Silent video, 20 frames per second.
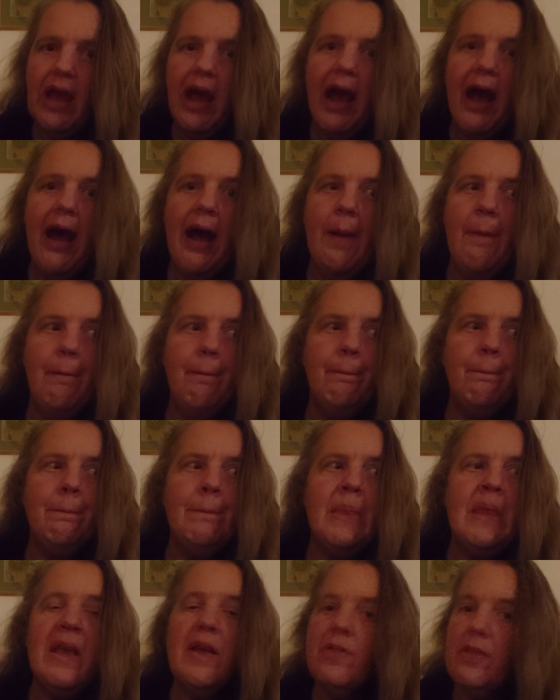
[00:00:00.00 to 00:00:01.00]

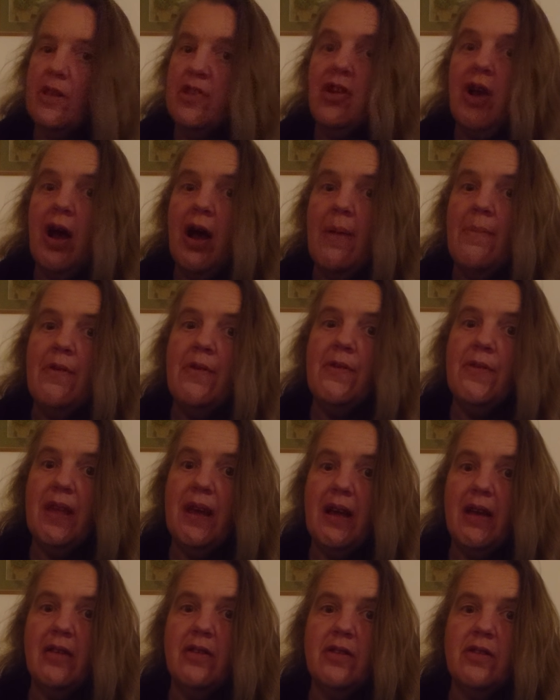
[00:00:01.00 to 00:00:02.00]
The time of
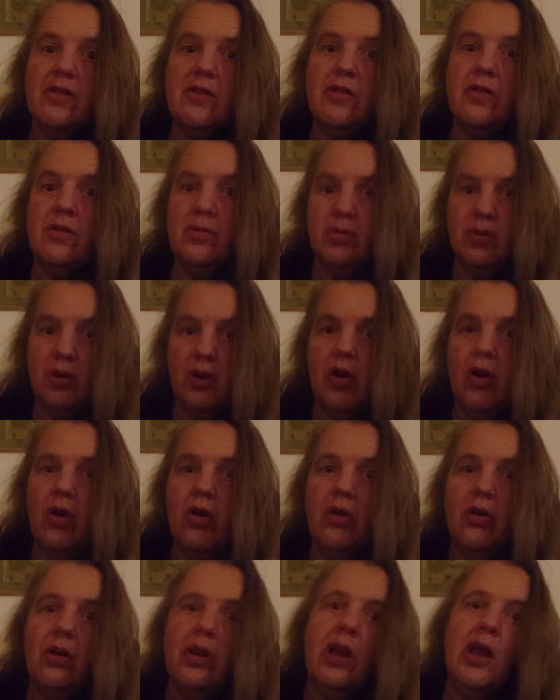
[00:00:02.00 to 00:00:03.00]
that's
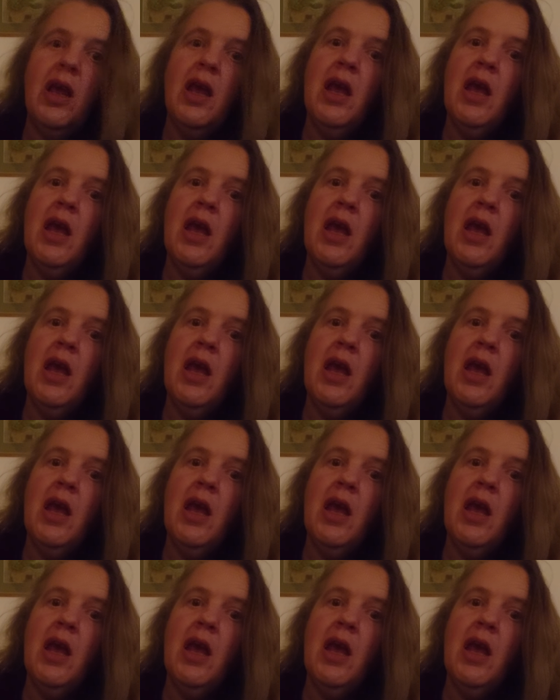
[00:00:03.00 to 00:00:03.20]
gone,